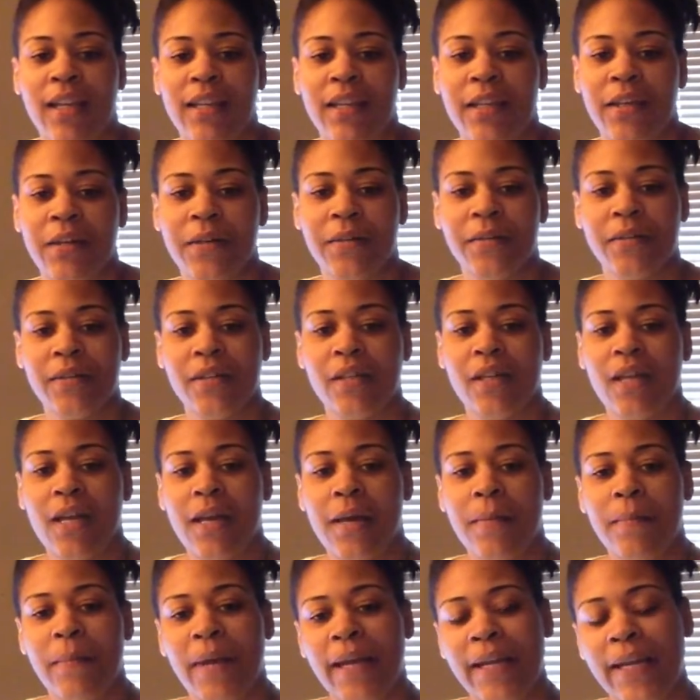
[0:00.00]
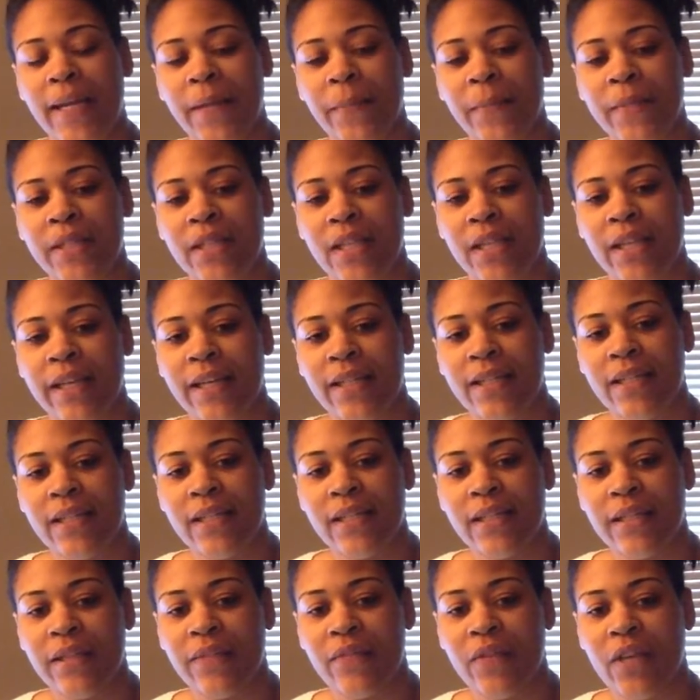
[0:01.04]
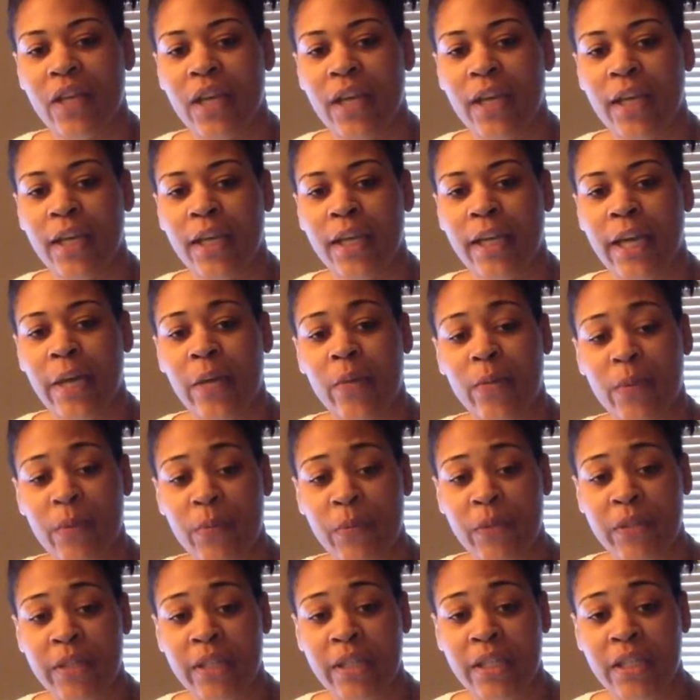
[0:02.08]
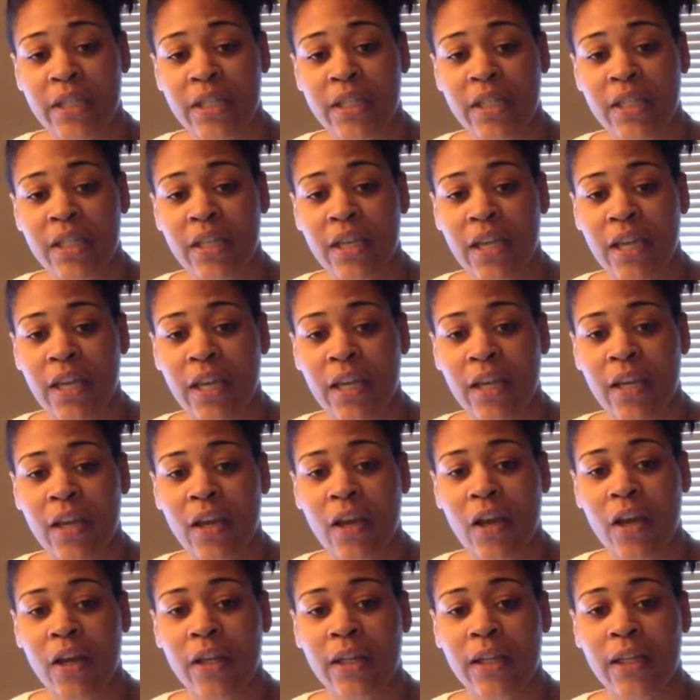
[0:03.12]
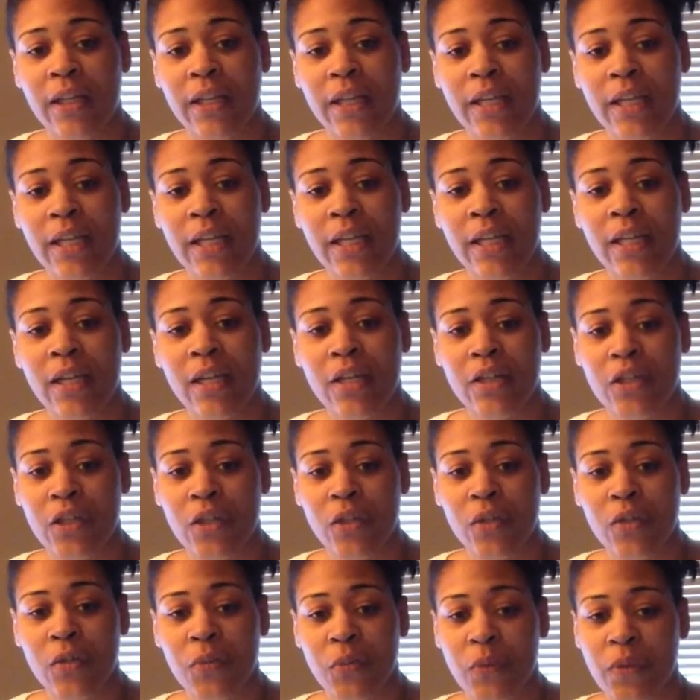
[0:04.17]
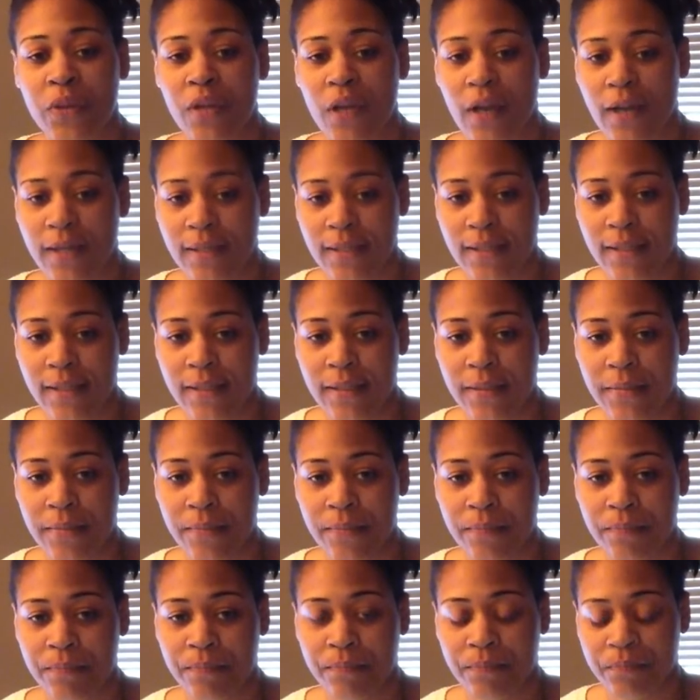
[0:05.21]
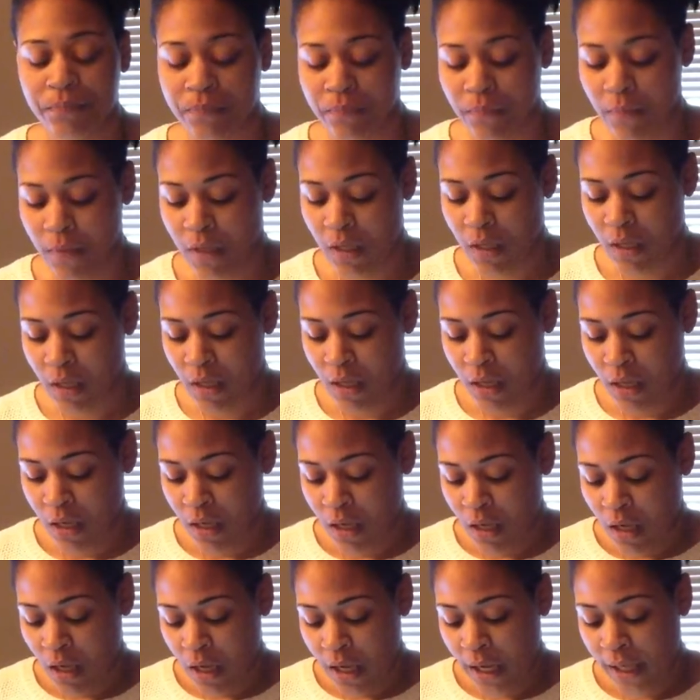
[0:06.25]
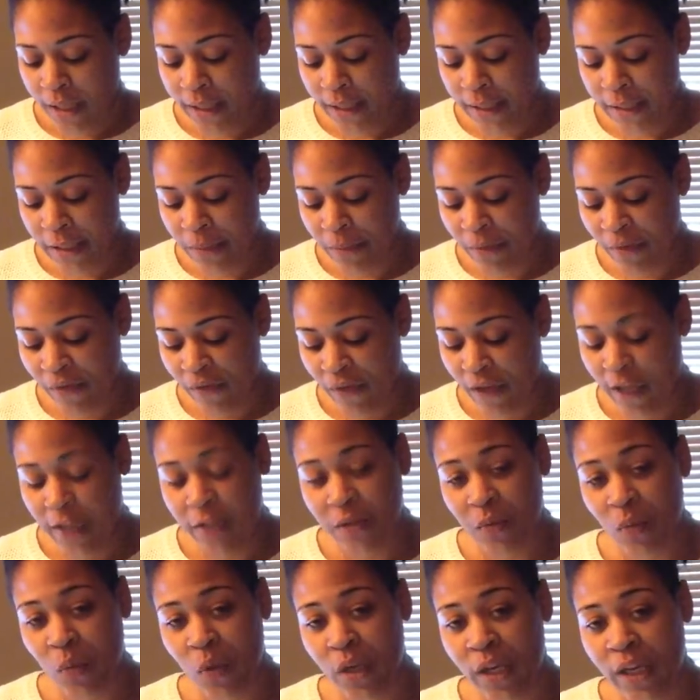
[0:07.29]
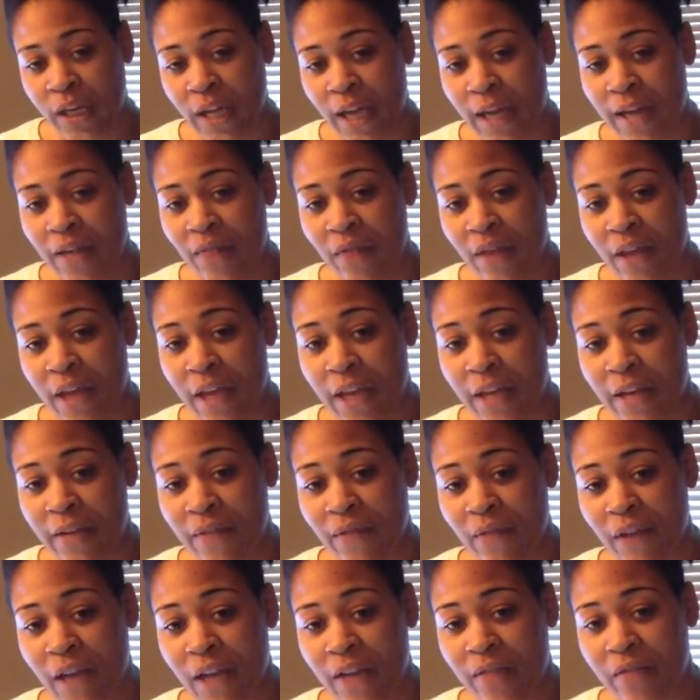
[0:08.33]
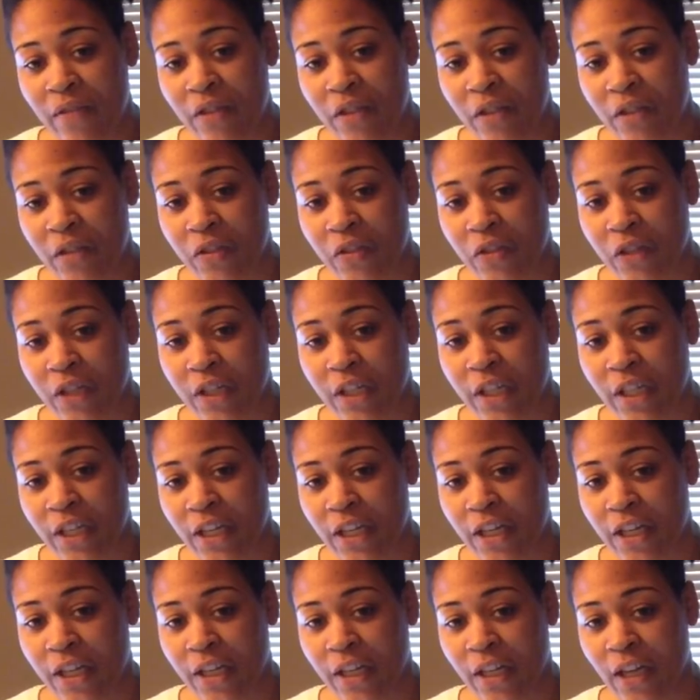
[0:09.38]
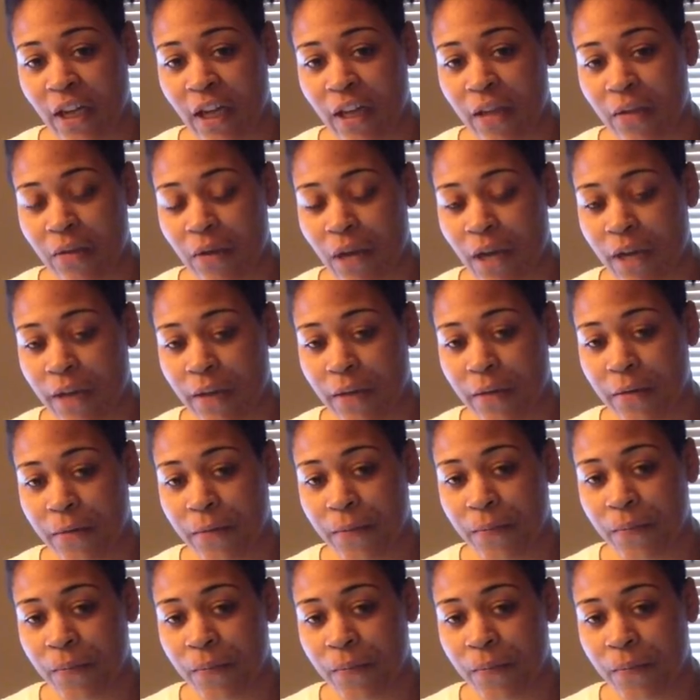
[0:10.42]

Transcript: Hello, my name is Alexis Levier, and I will be presenting today on leading adults with autism. Autism affects 1 out of 85 children here in Colorado.